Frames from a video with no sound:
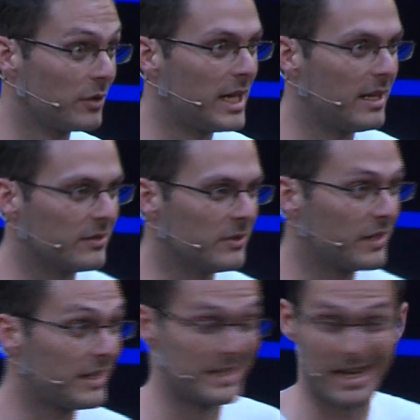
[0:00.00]
Ronaldo,
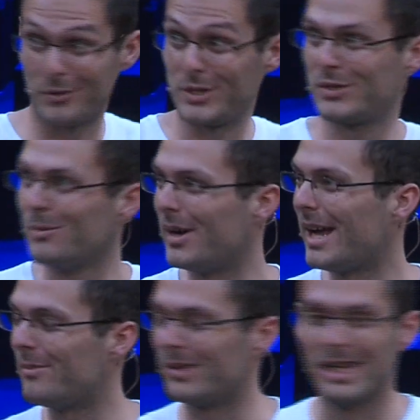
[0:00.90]
okay? The guy was super
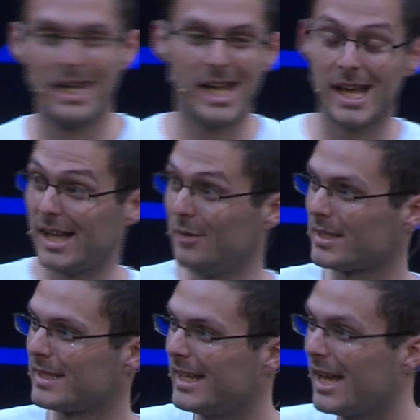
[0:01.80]
happy. And he
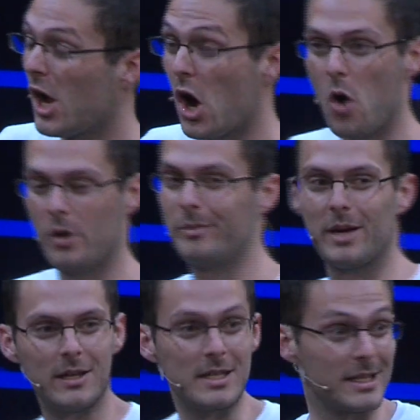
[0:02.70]
was like, oh,
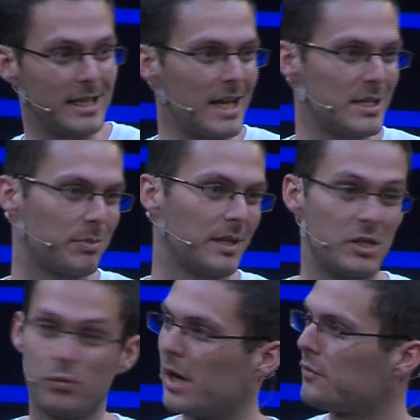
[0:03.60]
Kibera is a nice
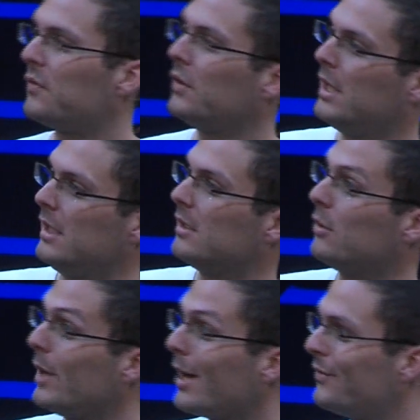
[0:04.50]
place. We are free,
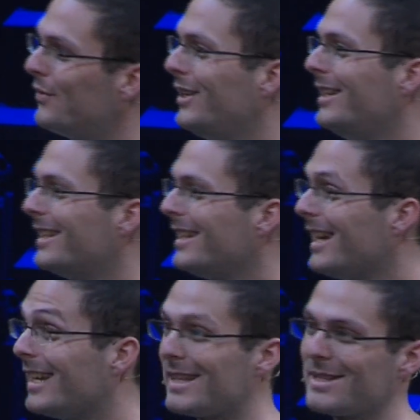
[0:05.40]
we are free.
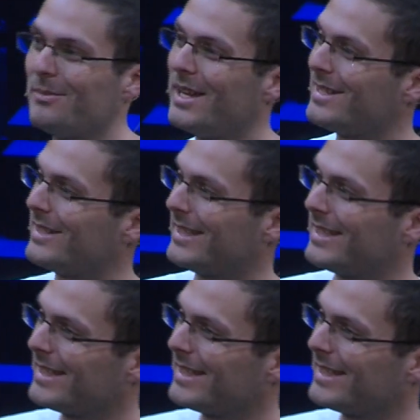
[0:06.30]
And that's amazing.